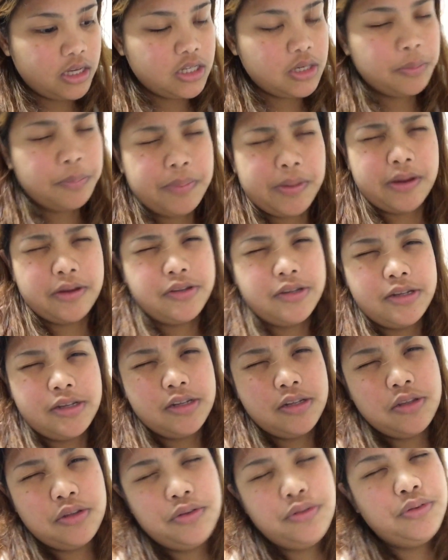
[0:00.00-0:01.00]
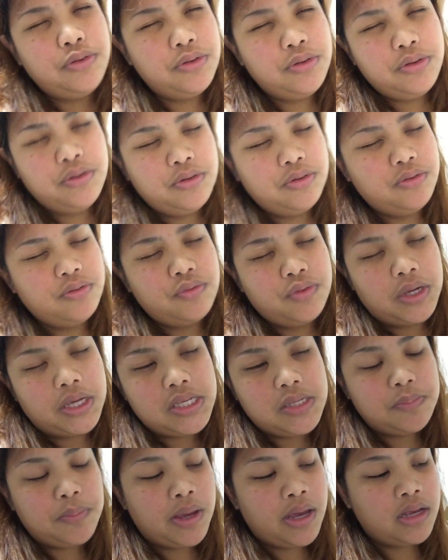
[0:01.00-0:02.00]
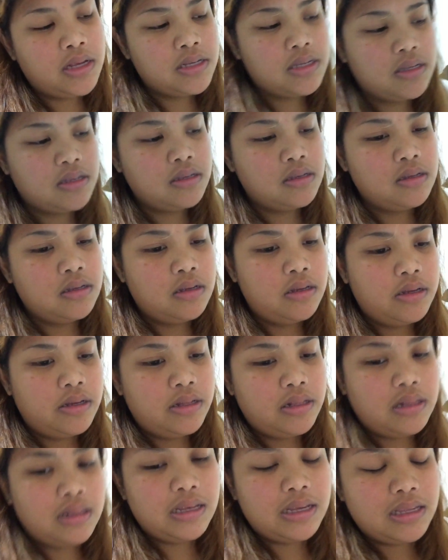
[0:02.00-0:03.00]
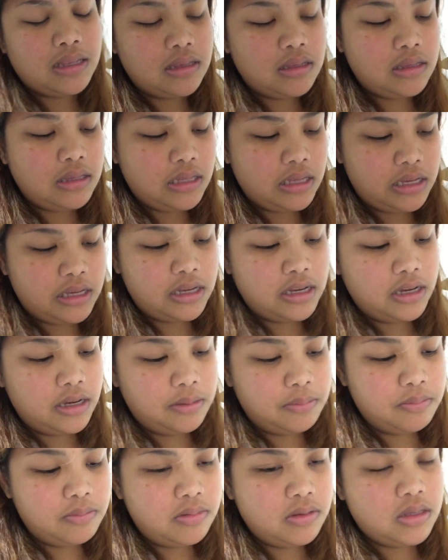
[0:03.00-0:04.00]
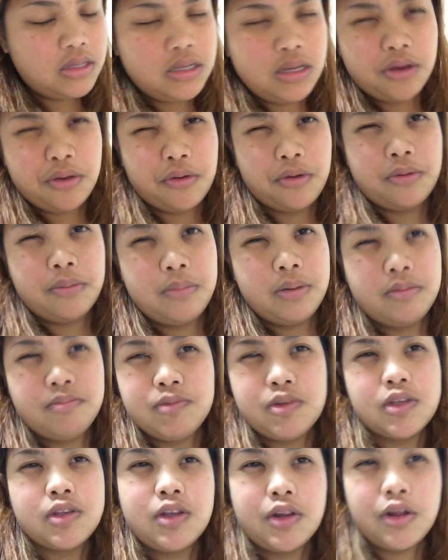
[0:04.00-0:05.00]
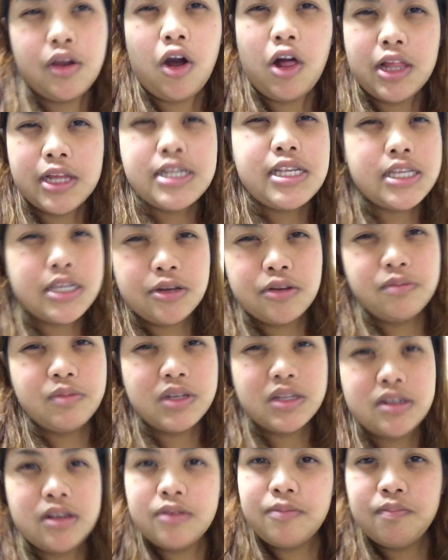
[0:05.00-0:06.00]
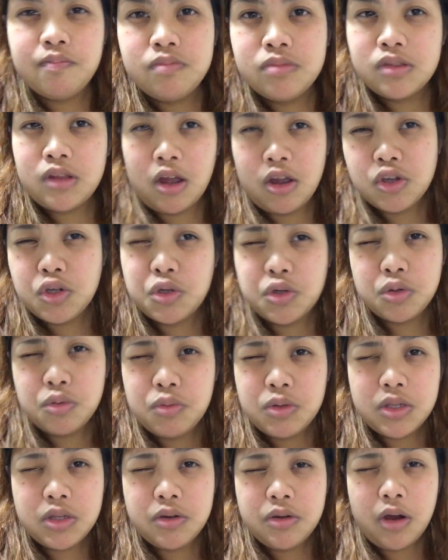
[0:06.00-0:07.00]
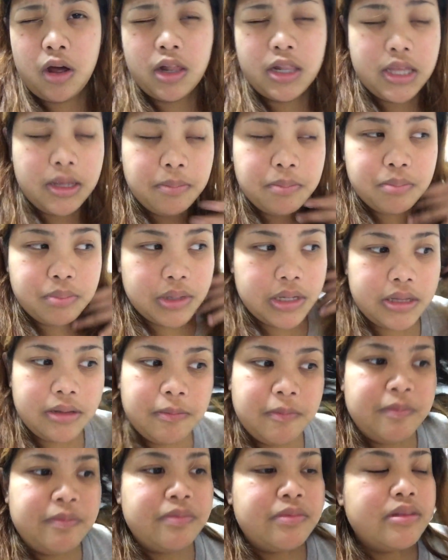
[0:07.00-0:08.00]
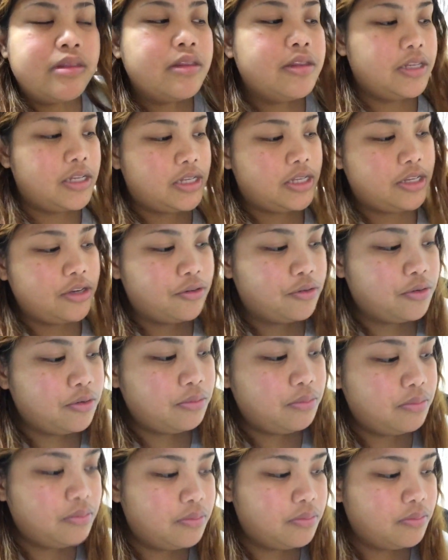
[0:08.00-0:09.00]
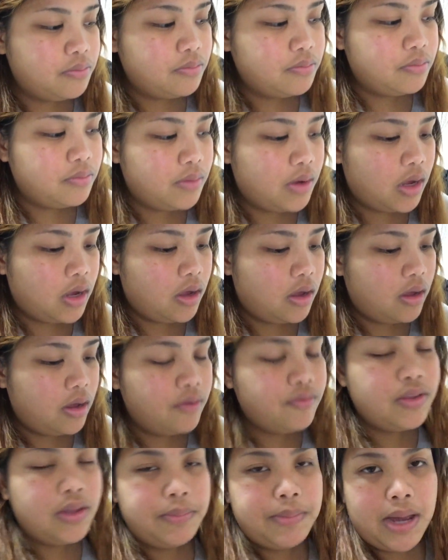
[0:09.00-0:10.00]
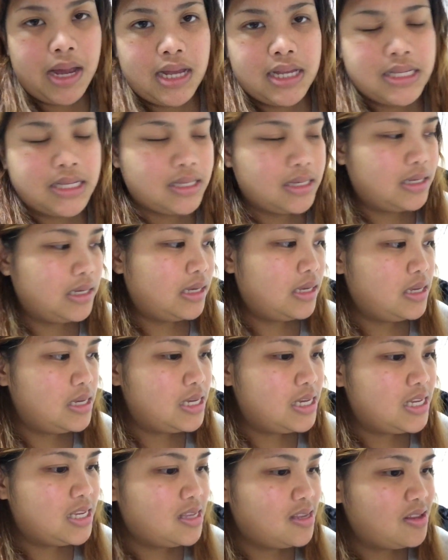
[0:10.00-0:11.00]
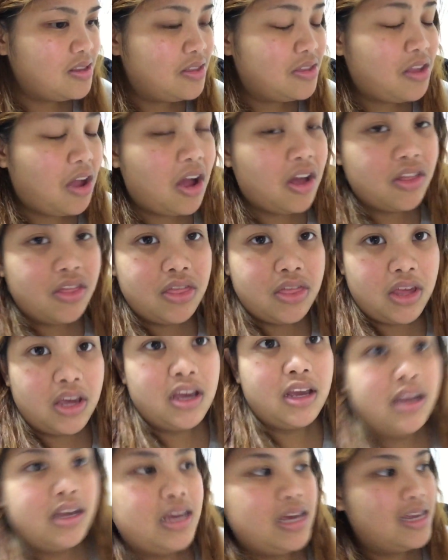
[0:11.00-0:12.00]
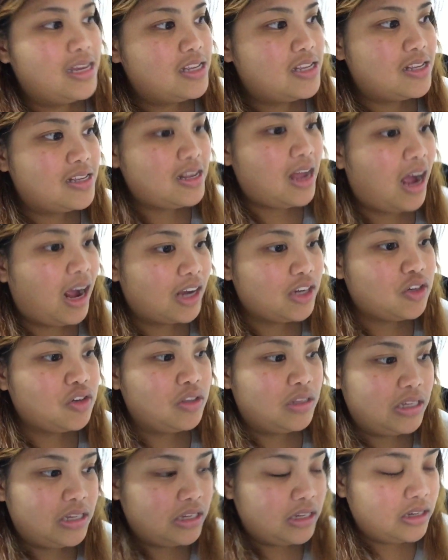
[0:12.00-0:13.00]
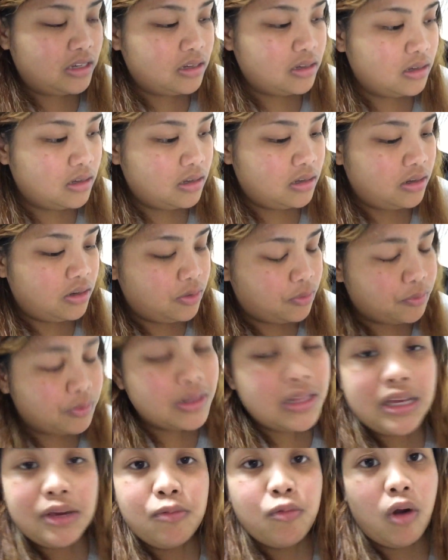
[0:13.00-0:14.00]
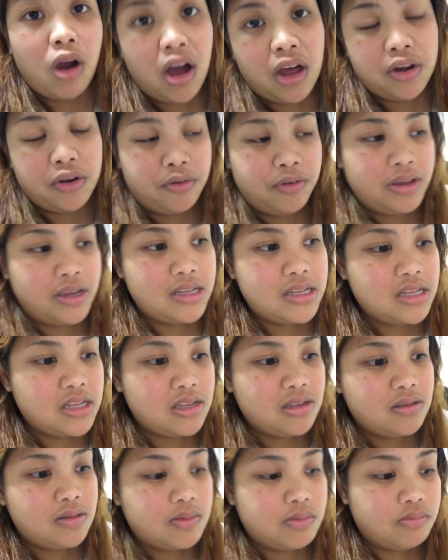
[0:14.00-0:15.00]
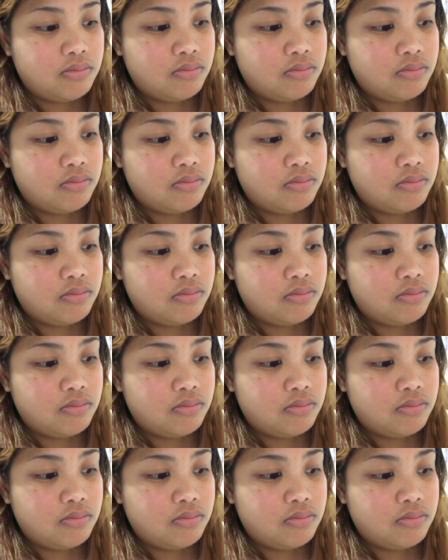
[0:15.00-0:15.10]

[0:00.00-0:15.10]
compared to the Lululun face mask, like the um, serum, I'm just gonna call it serum because I'm not sure what you call it, but the serum of the mask is not thick. It's actually really watery. It's